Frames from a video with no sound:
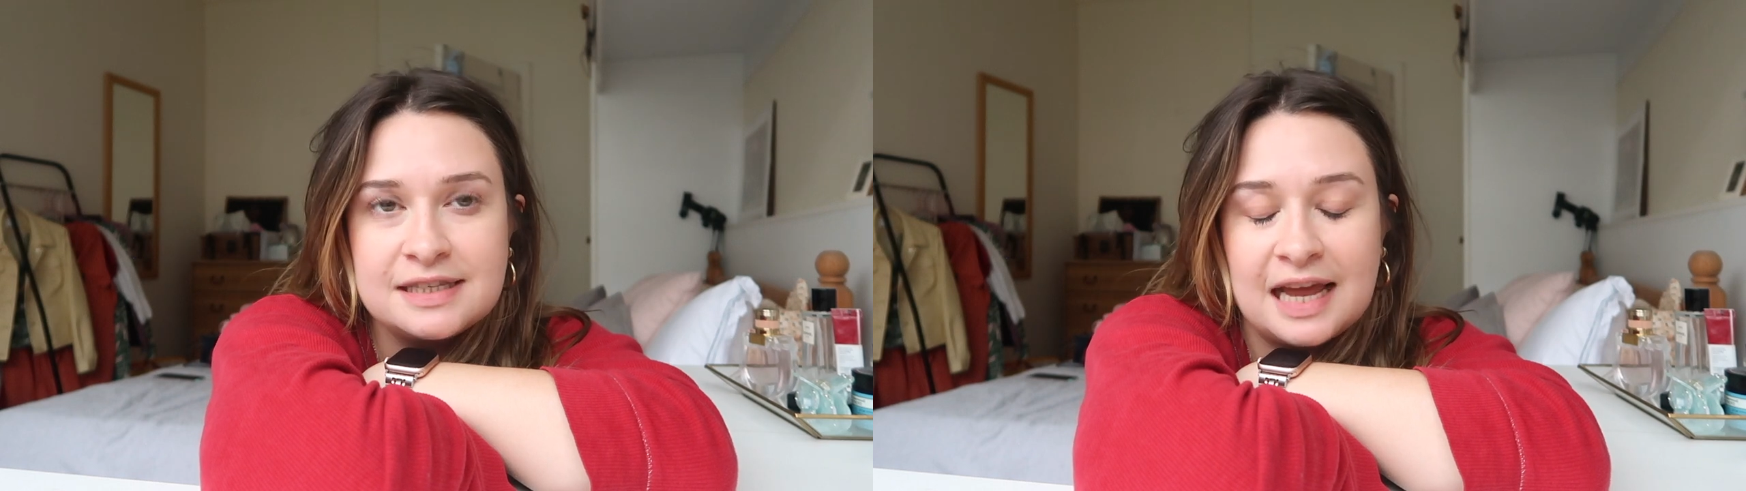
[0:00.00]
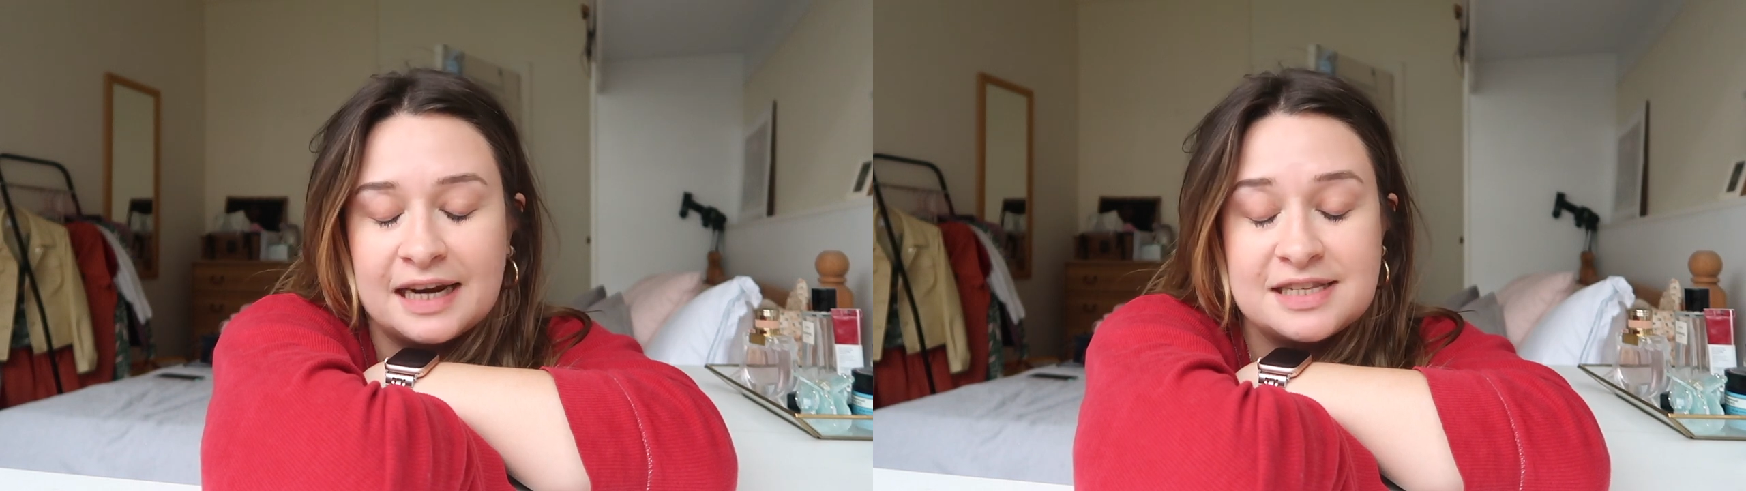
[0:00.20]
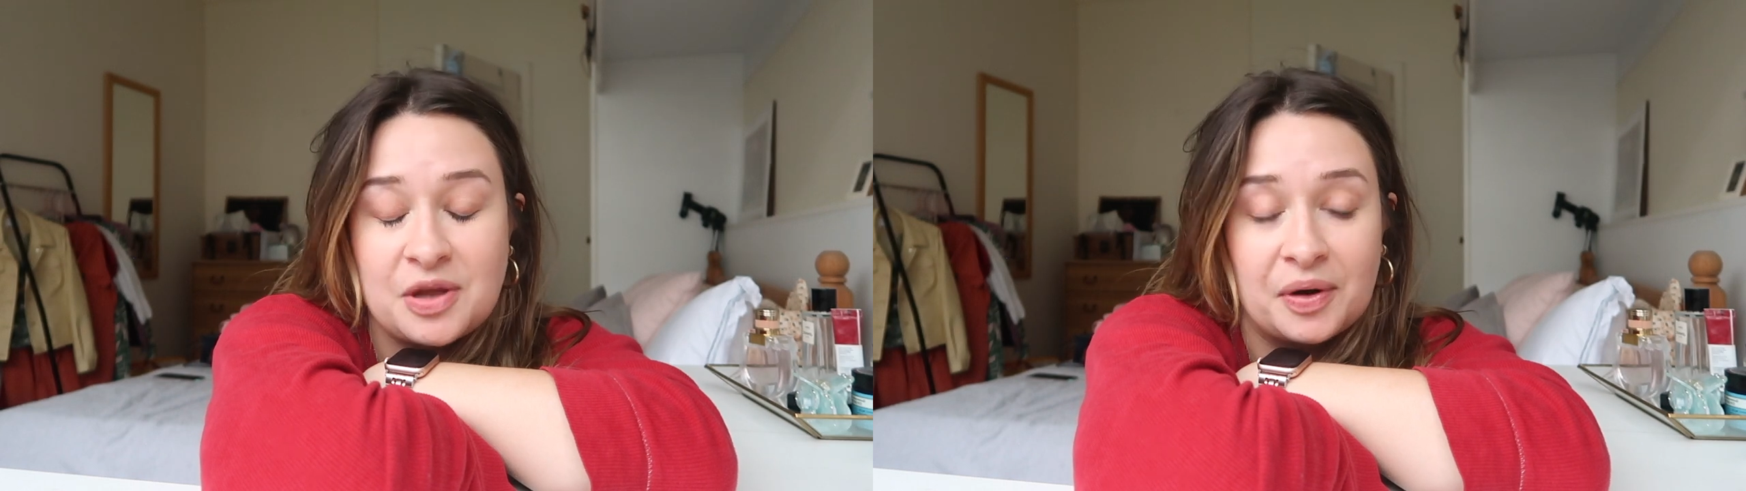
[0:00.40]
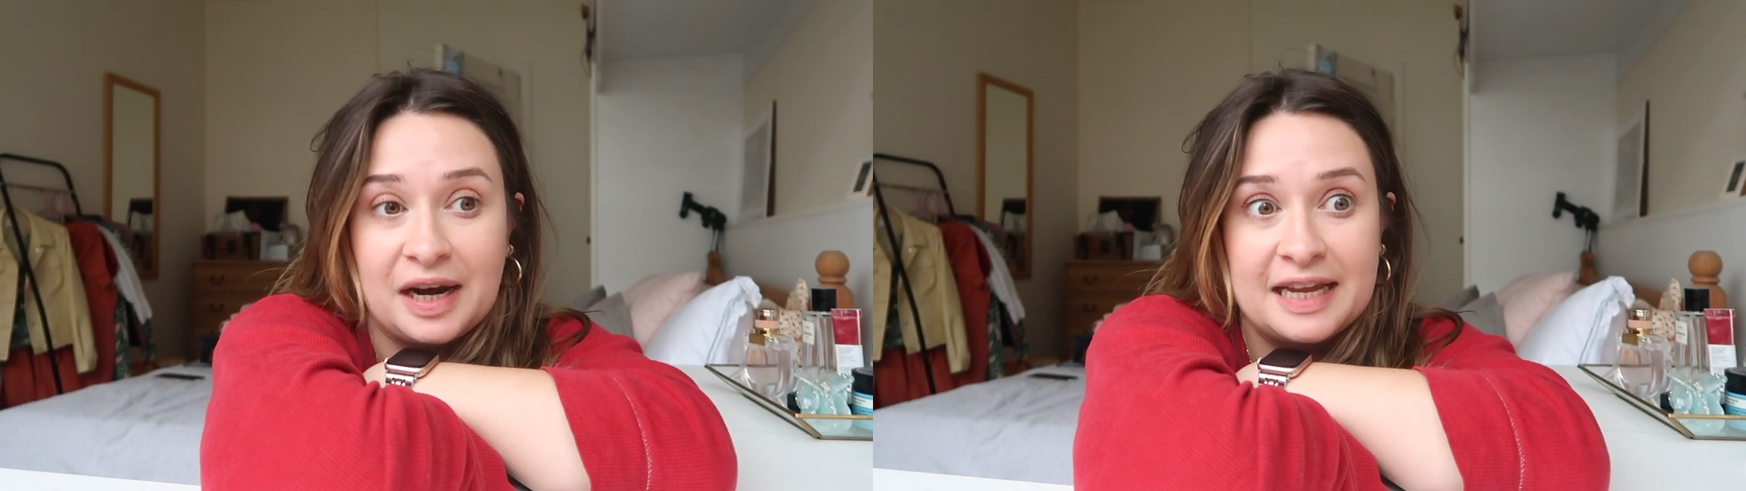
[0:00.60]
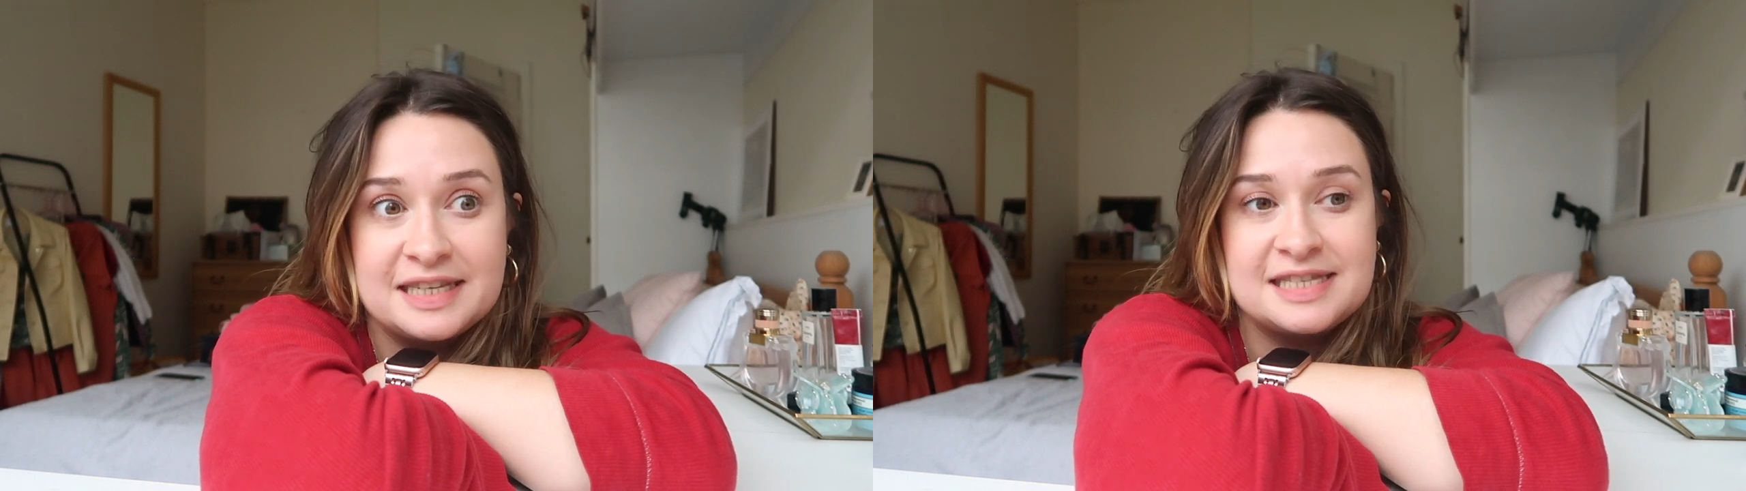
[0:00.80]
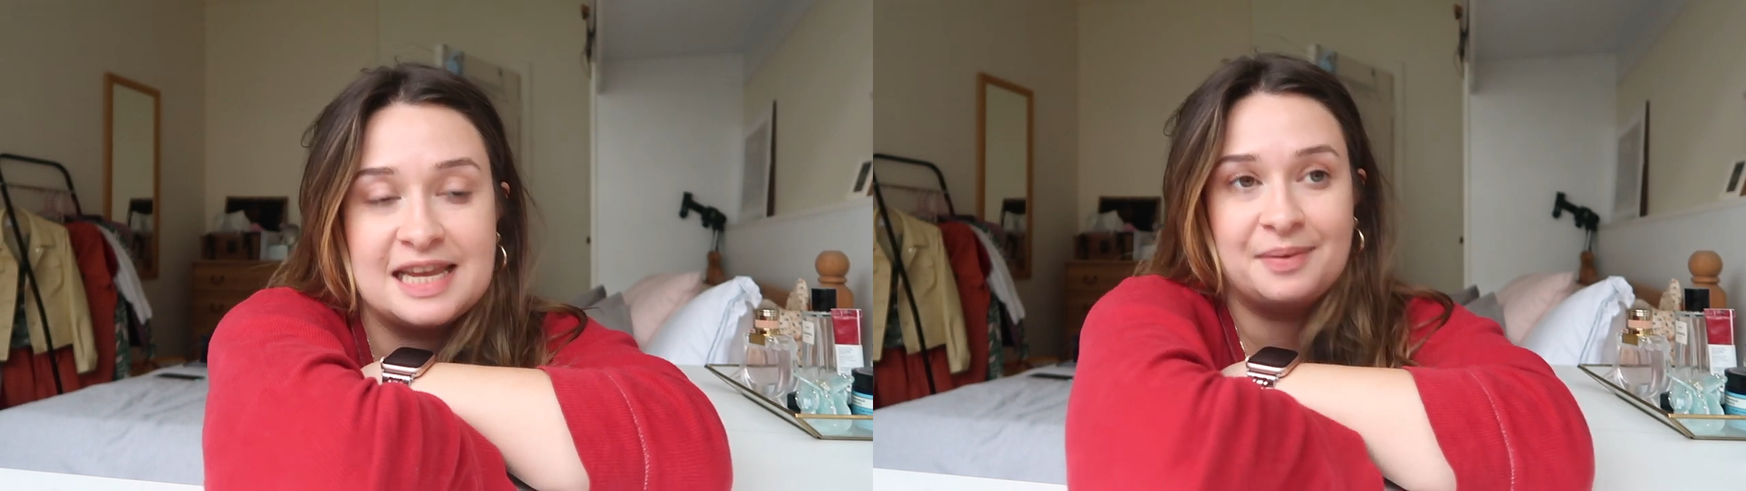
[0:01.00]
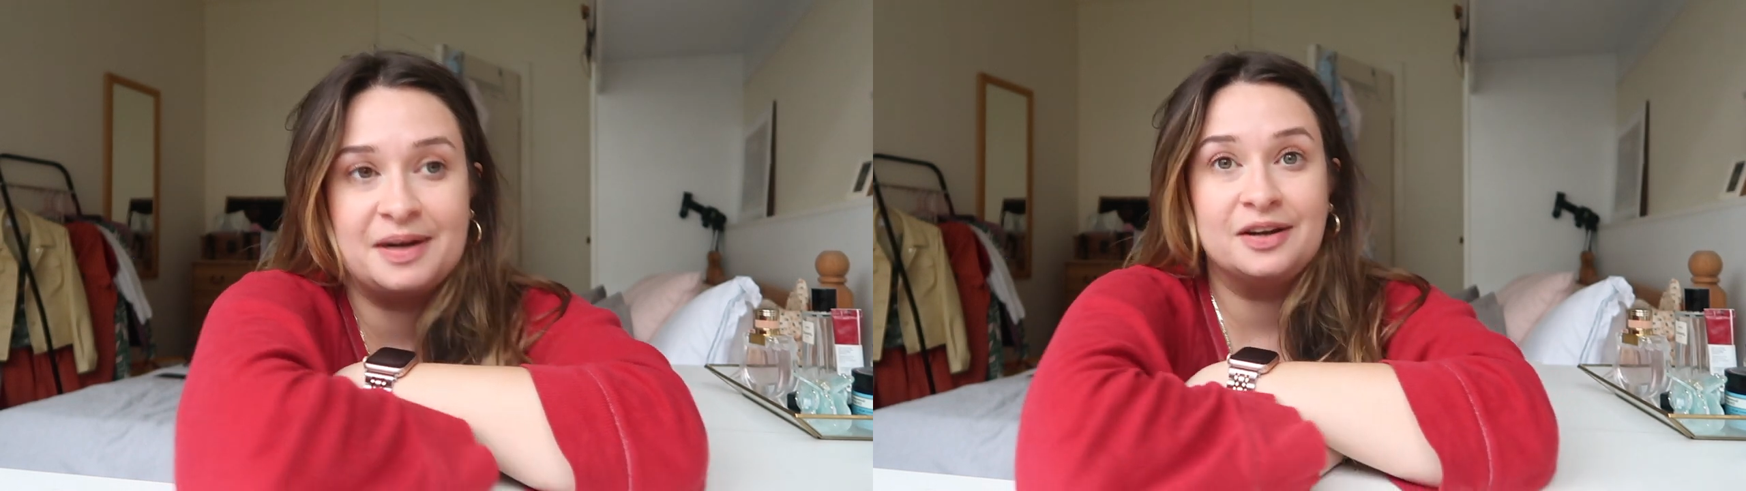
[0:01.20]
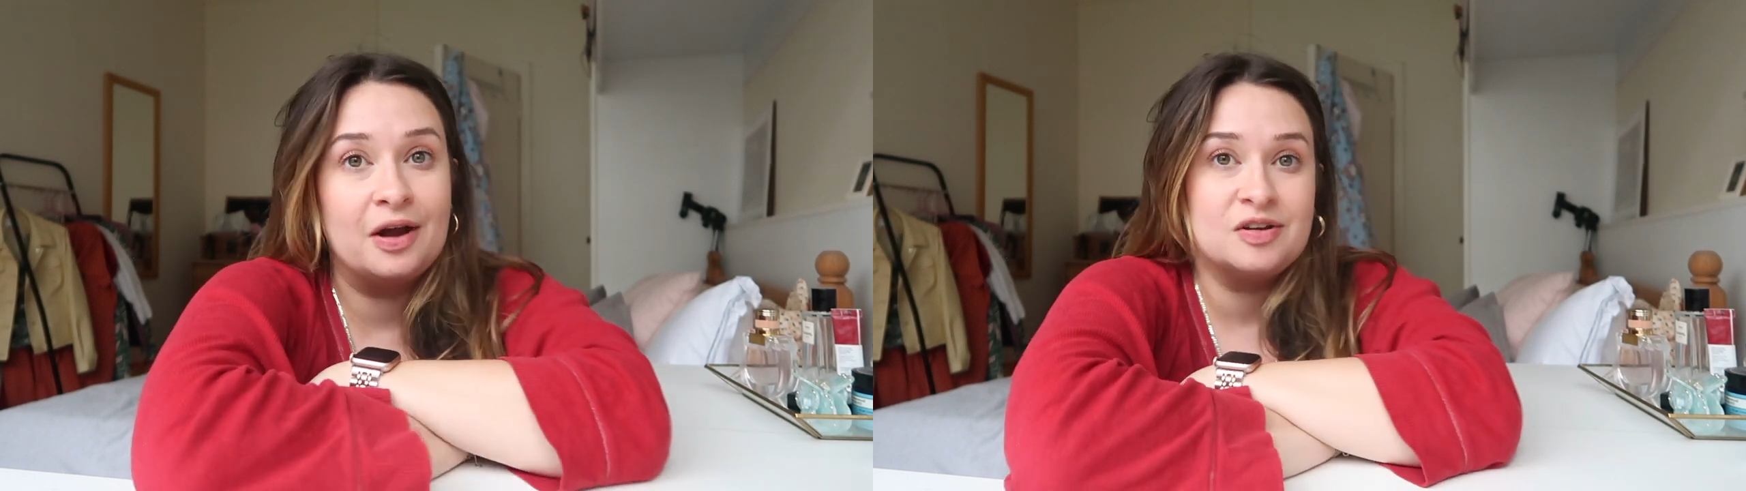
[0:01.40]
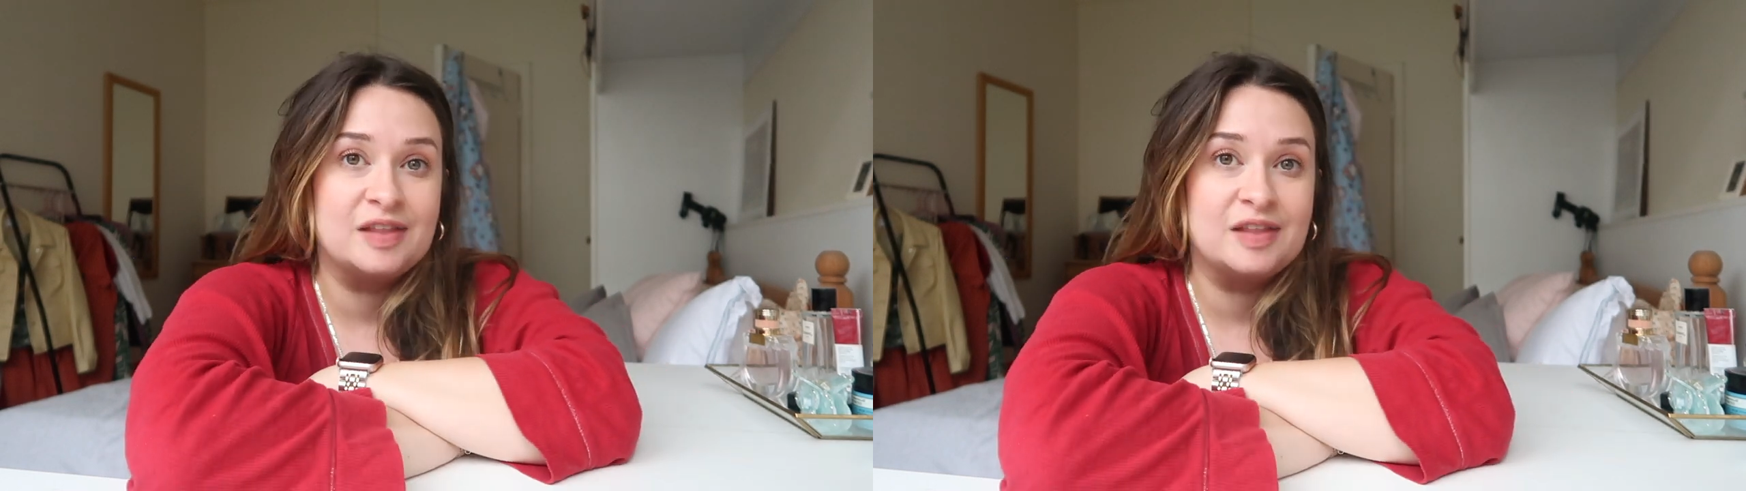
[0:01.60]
and so clear to see when you go to